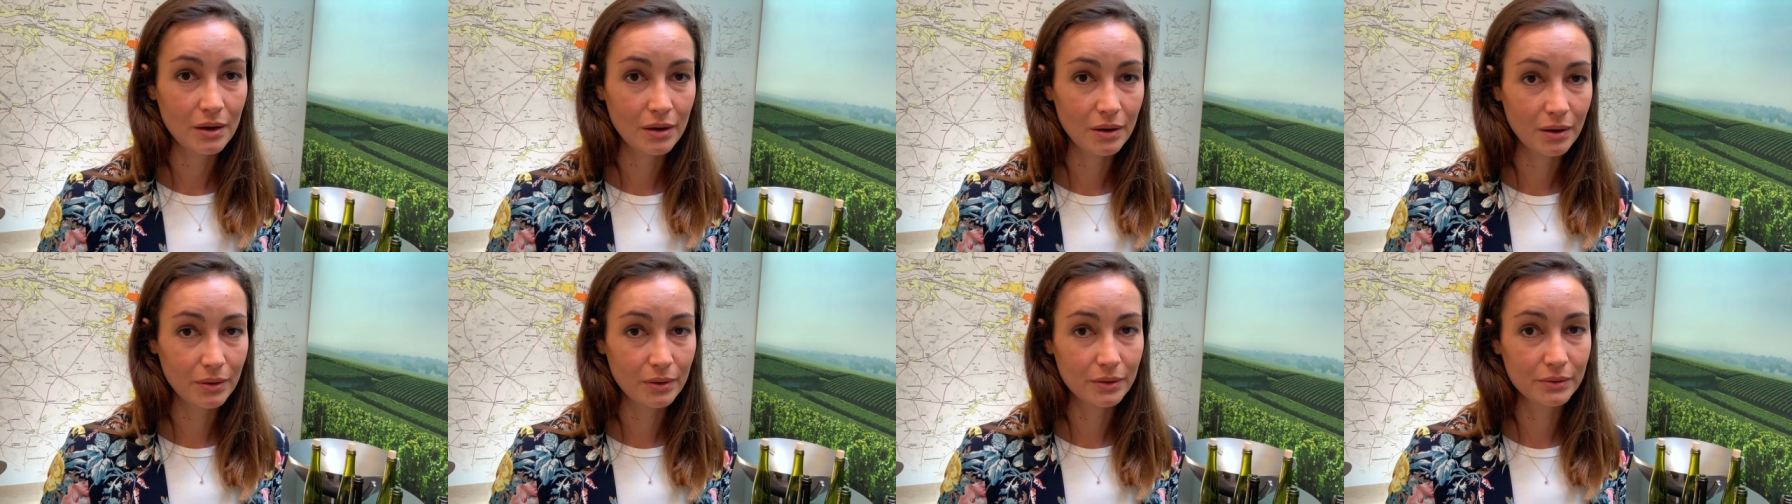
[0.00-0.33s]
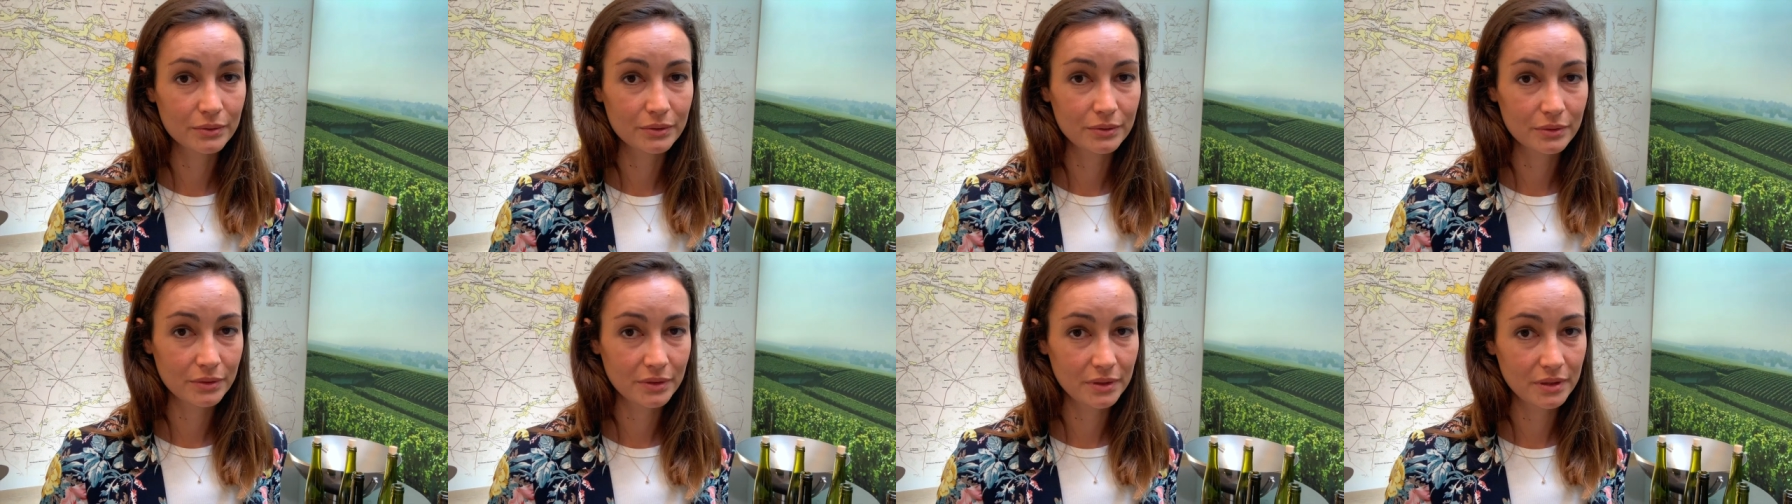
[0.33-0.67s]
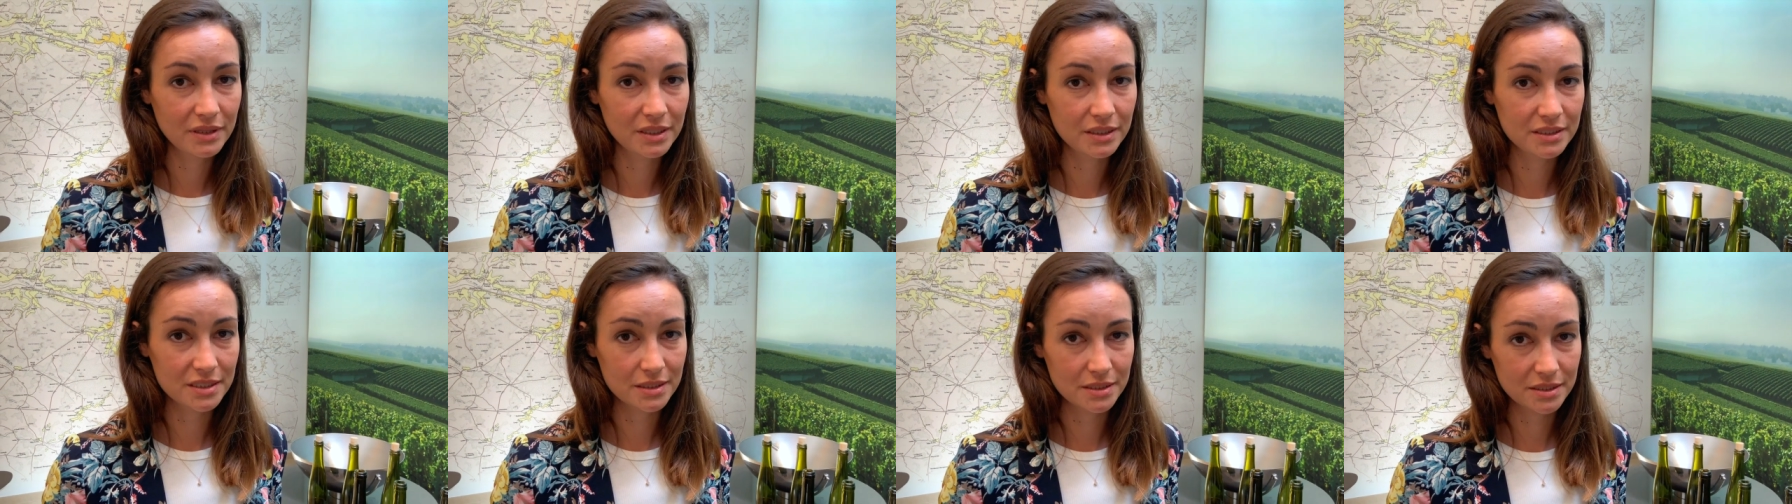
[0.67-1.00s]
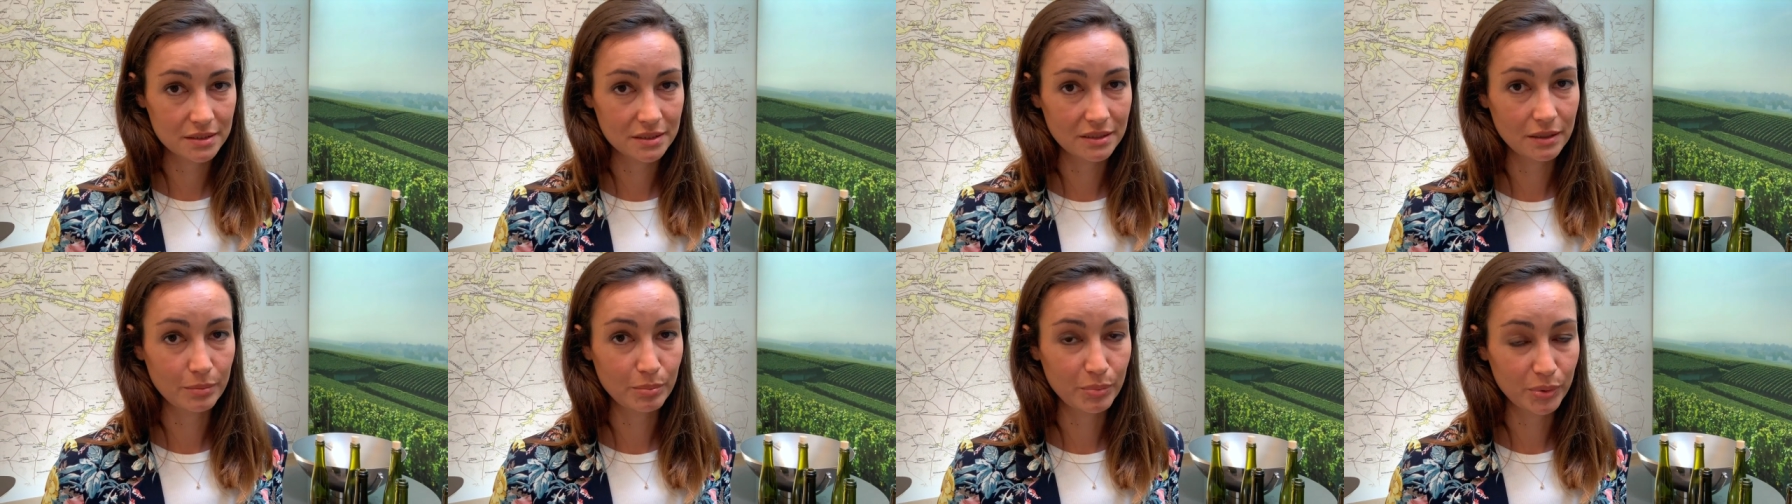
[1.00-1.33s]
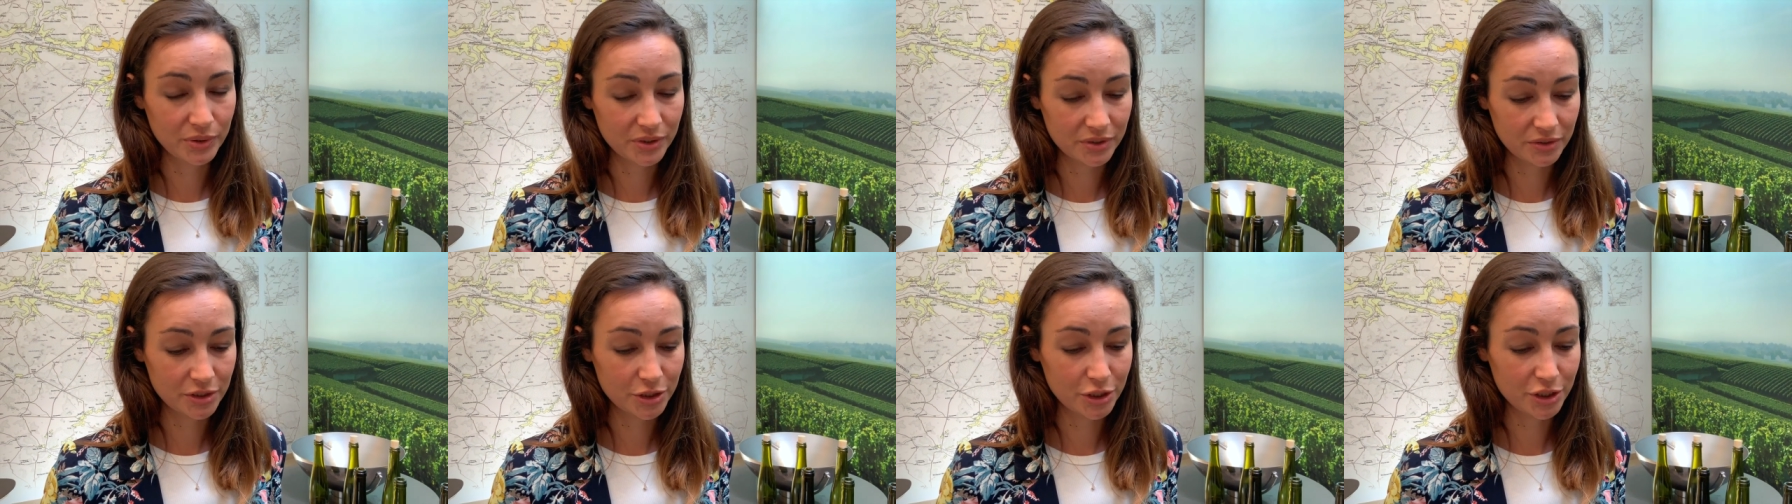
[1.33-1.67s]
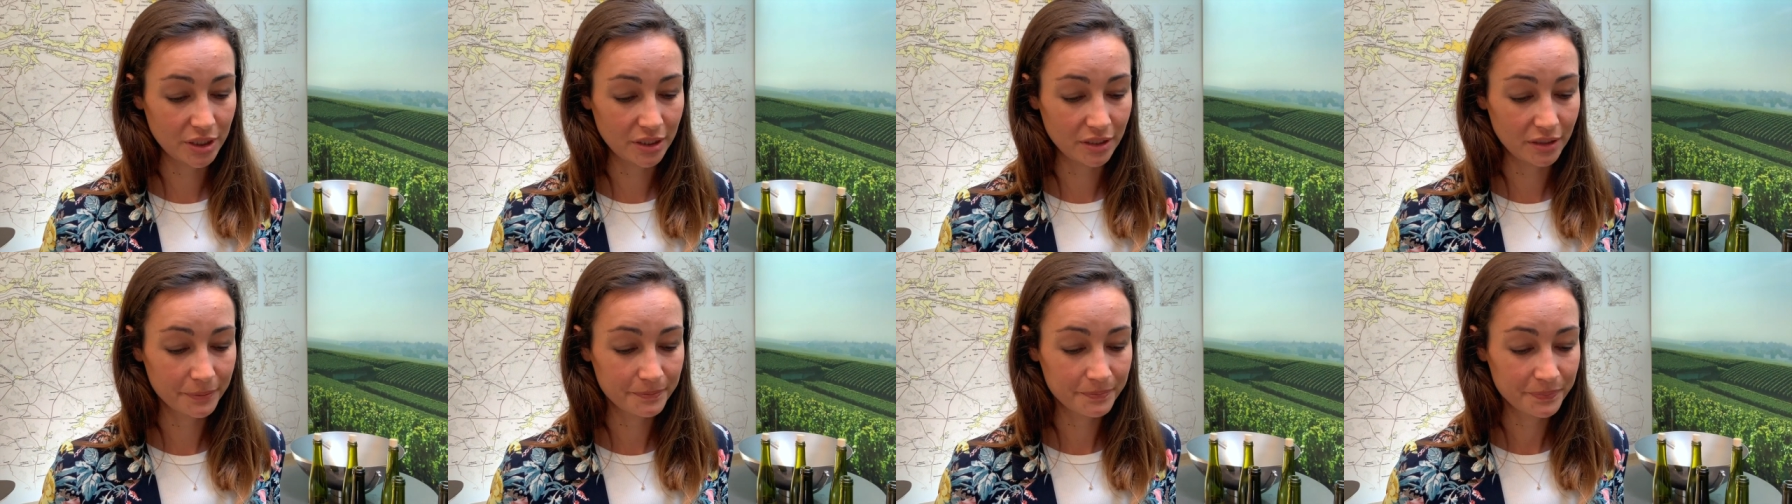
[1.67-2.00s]
on this
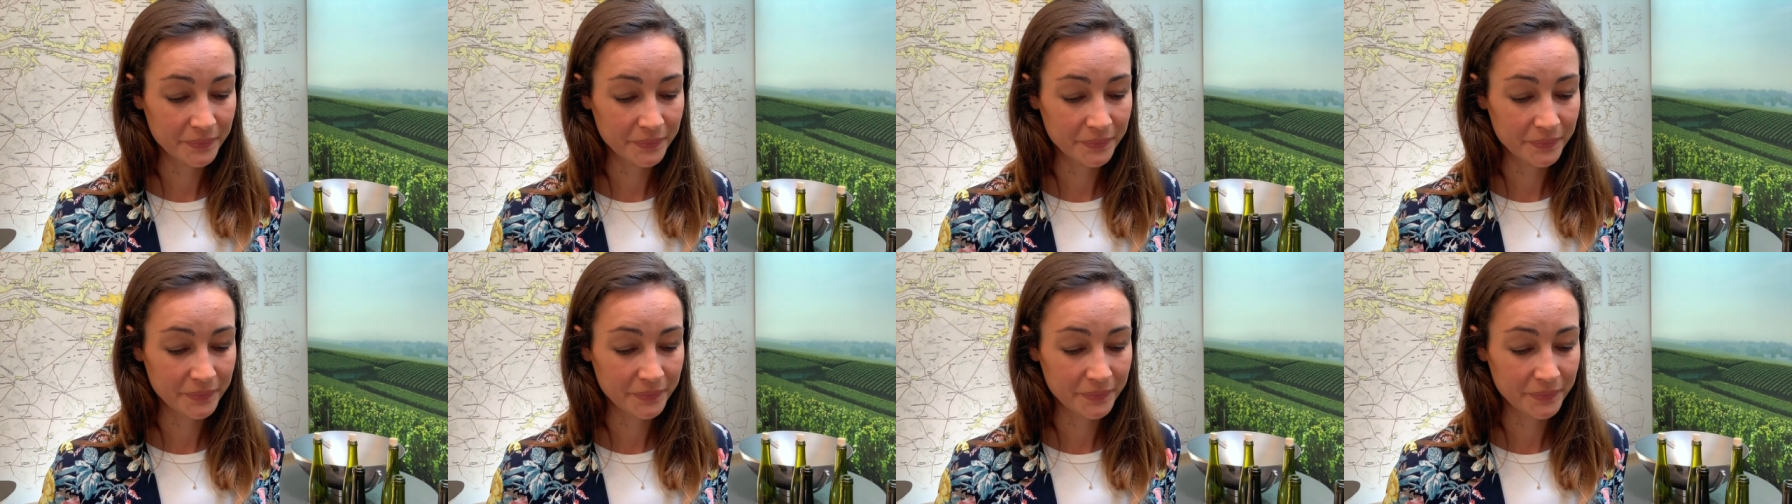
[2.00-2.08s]
potential.